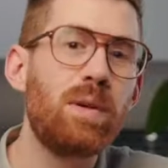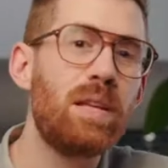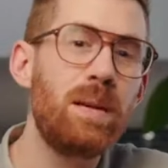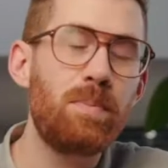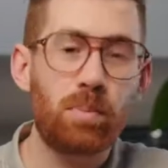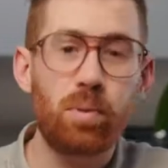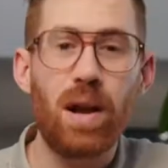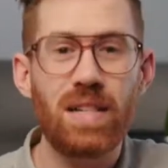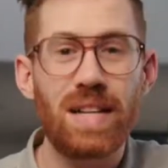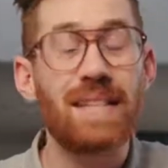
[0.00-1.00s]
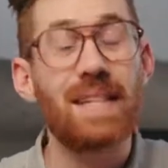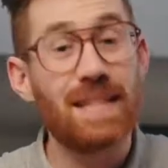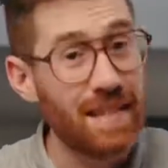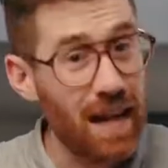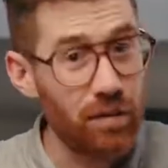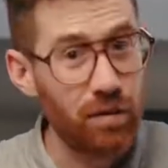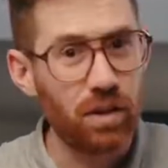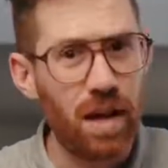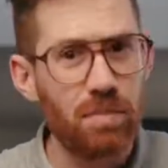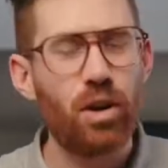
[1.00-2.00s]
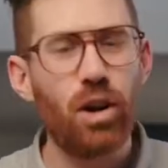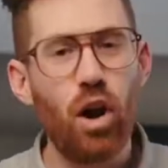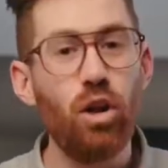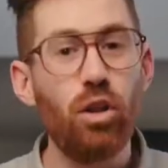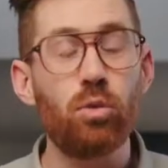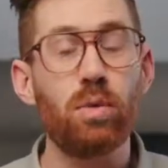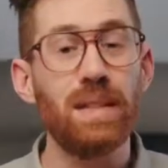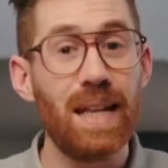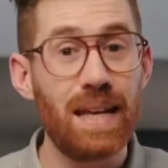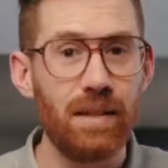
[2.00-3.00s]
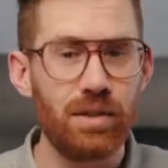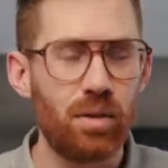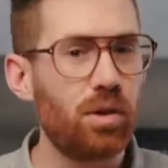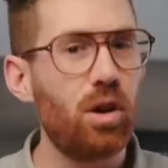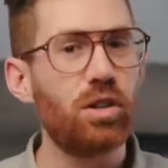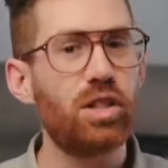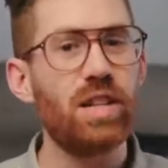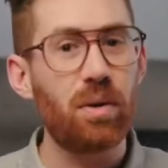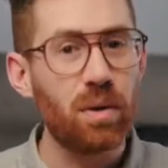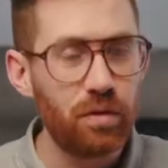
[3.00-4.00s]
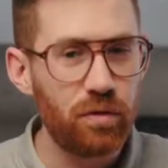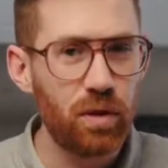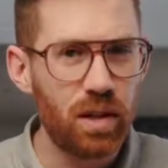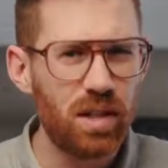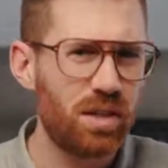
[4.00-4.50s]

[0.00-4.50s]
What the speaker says: keep the projects inside of your library all related, so they're all sharing footage.